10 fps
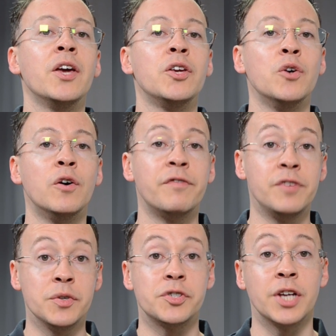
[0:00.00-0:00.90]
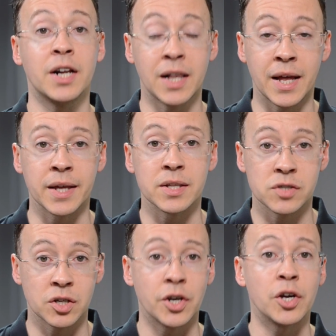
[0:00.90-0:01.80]
your future clients
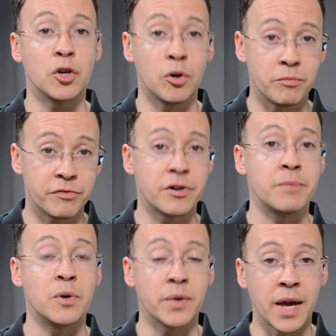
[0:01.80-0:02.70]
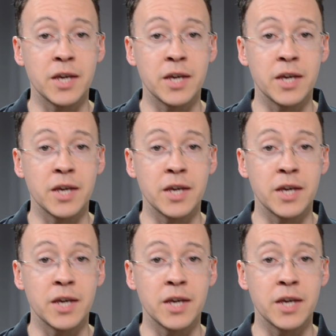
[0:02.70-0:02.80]
are going to come from, okay?